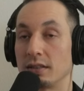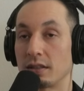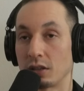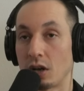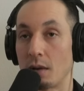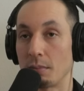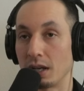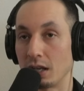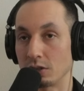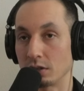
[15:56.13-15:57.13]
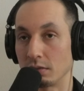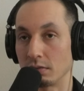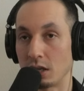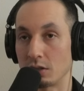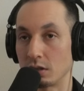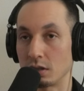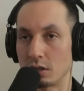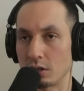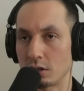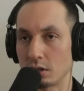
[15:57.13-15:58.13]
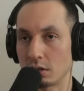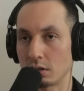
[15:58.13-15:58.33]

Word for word: the combination of nature and nurture.